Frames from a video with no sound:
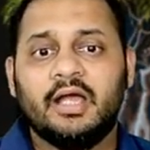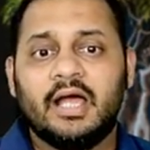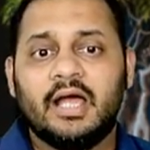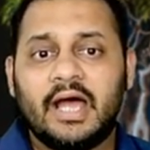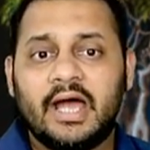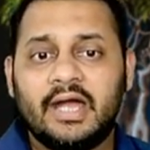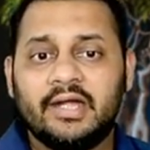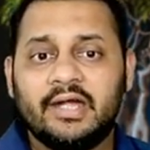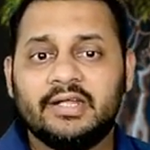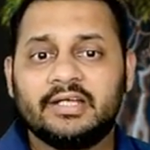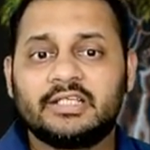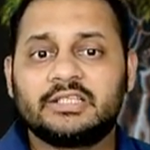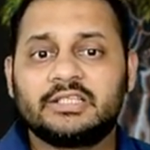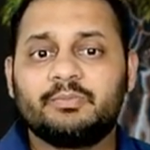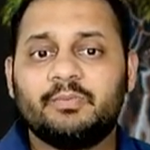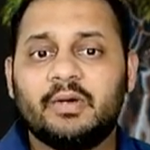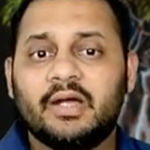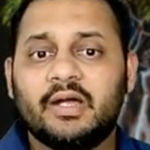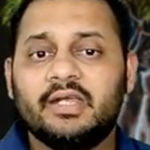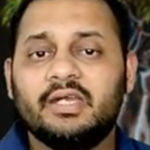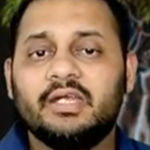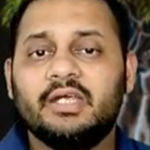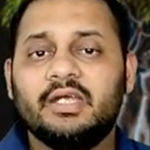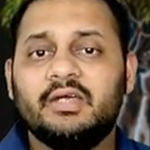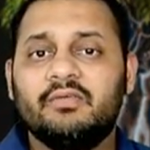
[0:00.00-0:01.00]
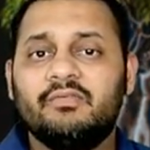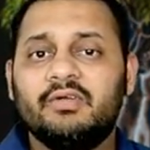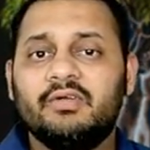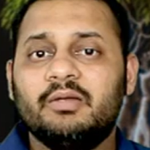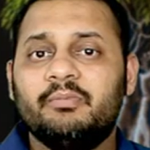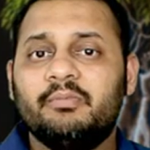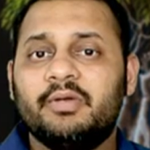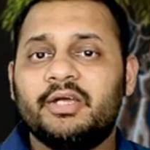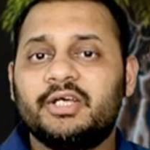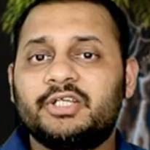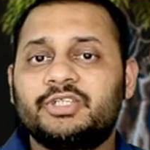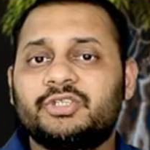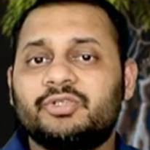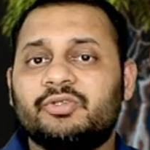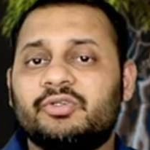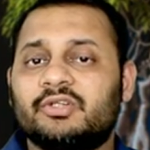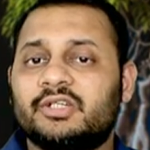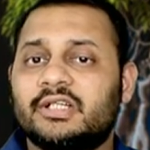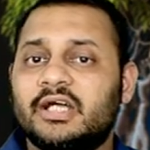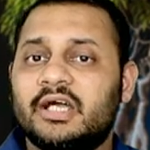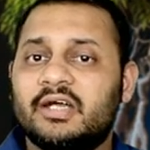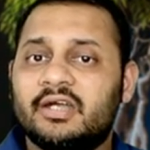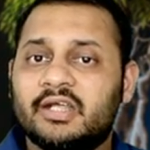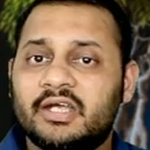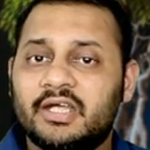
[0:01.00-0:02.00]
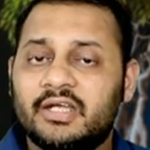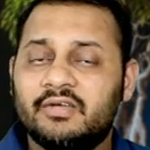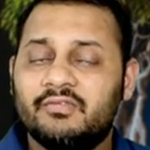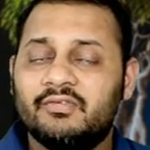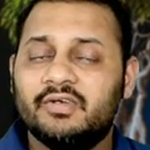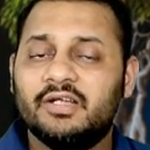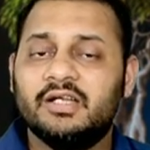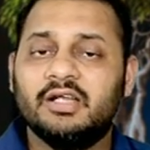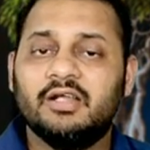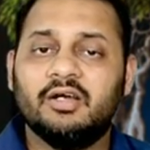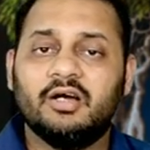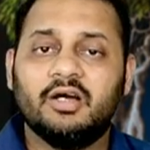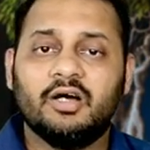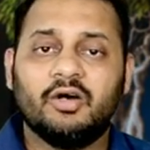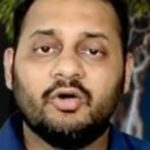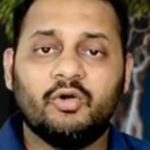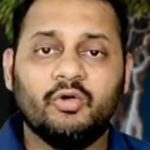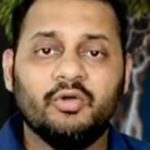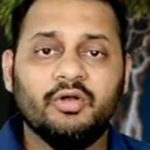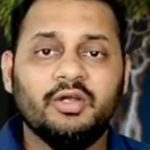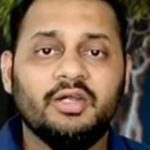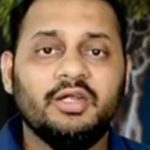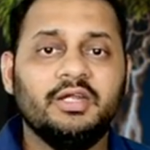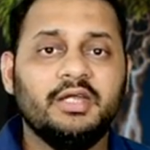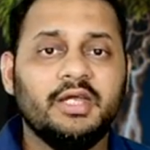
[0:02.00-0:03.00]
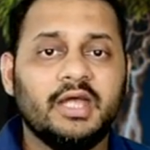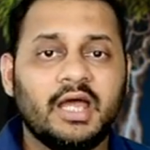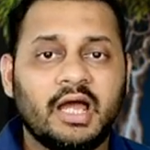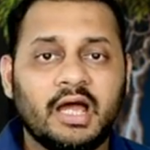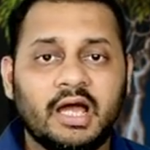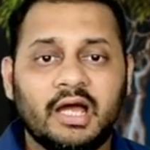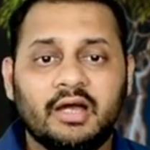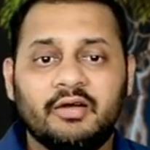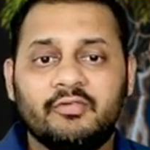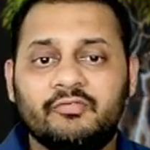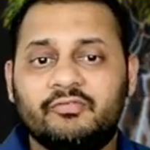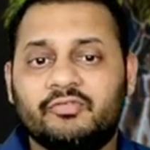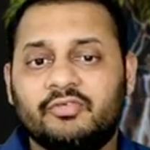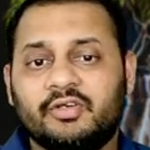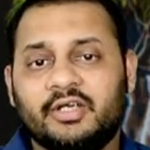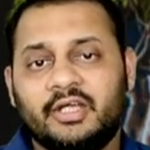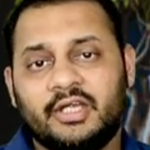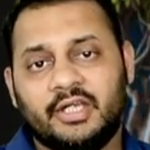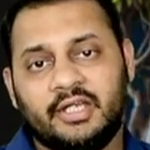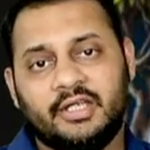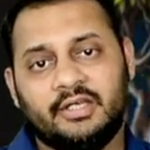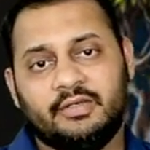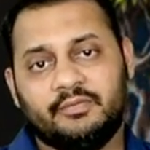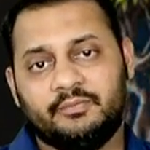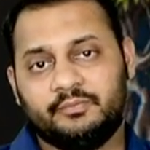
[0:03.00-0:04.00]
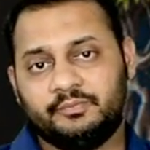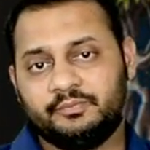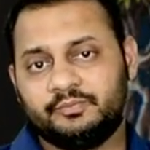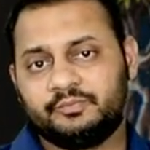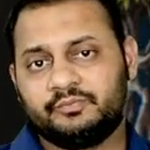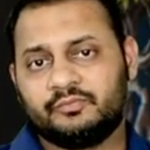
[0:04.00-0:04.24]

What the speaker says: At expiry, he will make sure that he will only have gain.